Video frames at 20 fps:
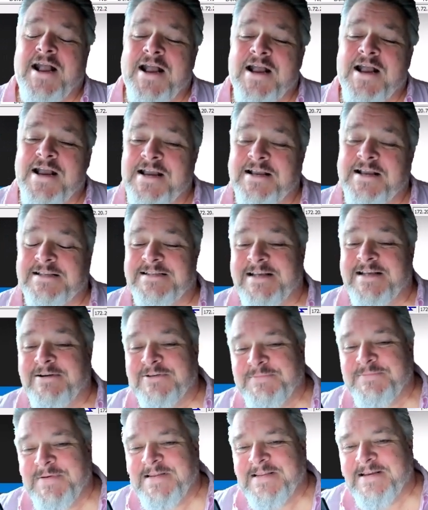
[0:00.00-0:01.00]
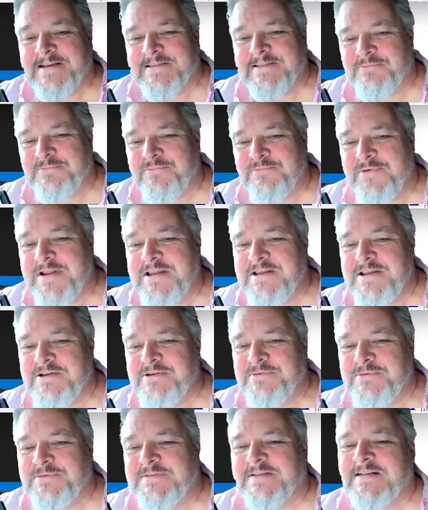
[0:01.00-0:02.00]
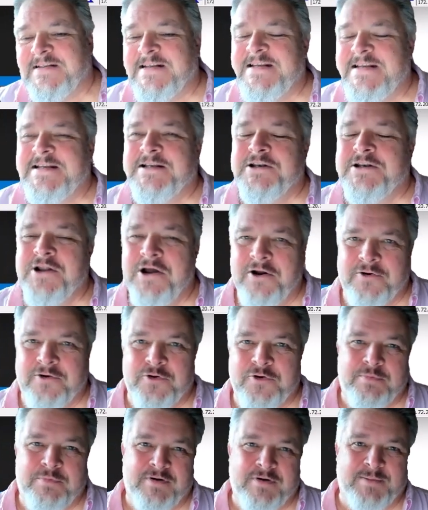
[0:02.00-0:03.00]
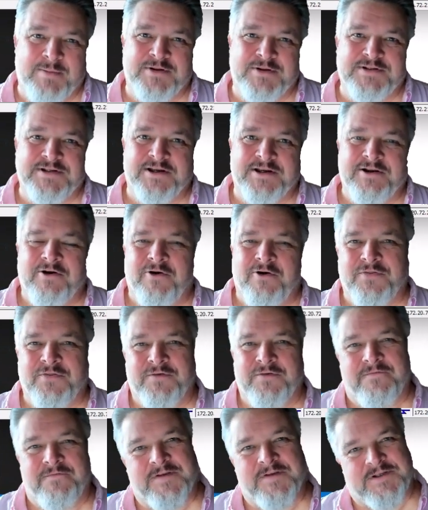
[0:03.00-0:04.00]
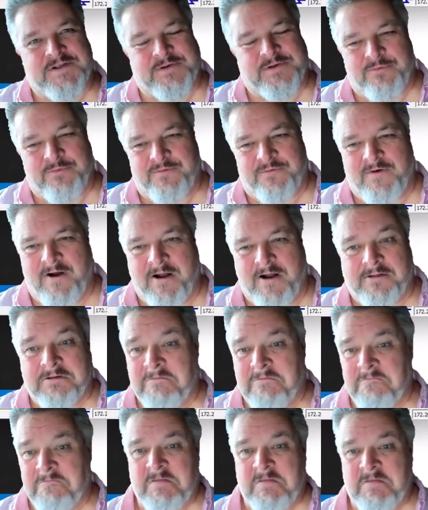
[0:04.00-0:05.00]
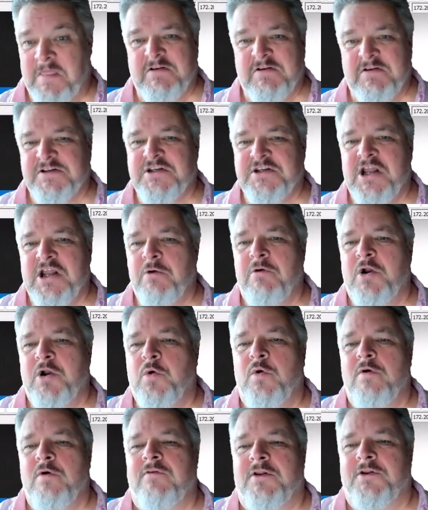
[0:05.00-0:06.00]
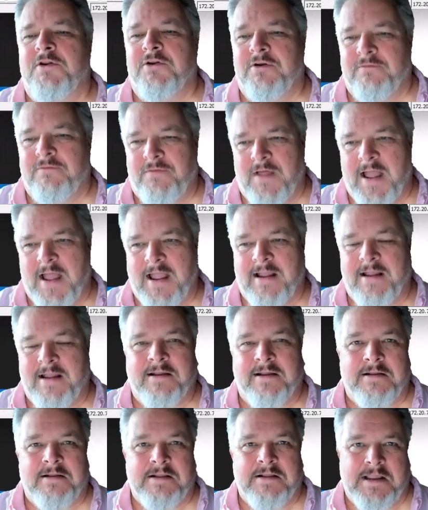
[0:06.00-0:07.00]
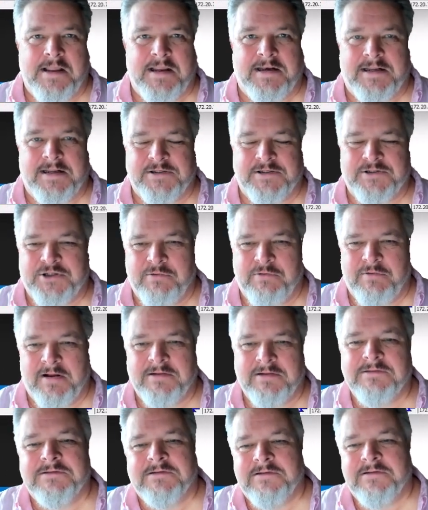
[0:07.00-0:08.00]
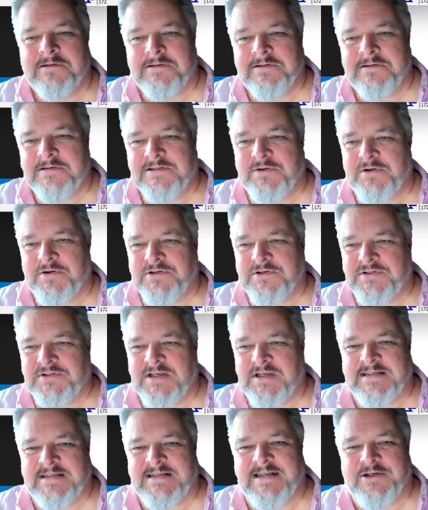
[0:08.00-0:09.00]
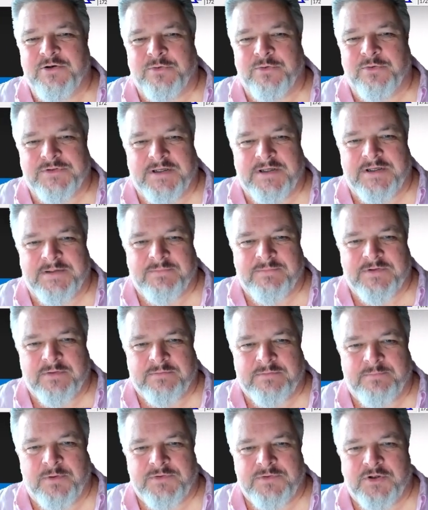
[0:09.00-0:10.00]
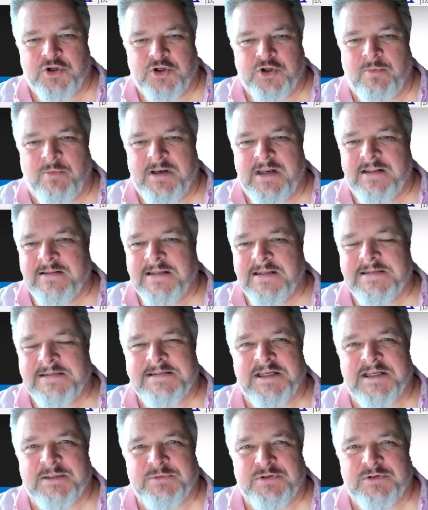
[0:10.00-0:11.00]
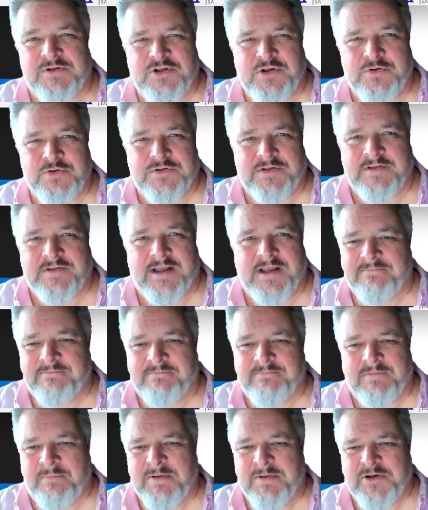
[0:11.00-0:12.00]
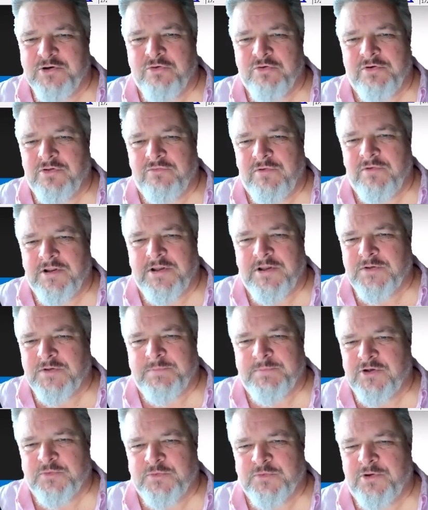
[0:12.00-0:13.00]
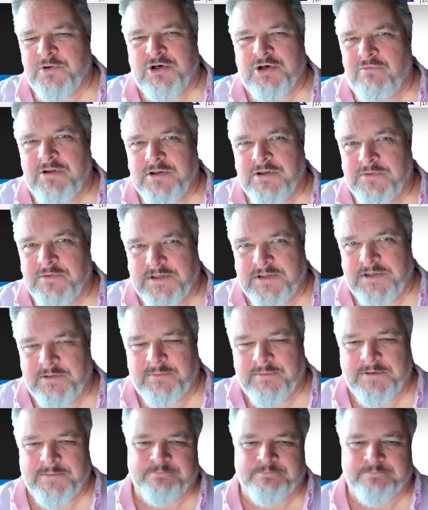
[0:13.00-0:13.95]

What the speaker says: It tells me that the reuse delete no parameter on the physical file, there is no equivalent of that in SQL. So it just says it ignores it. So it puts a comment in there saying, I'm just using that. I'm ignoring the reuse because we're going to reuse anyway.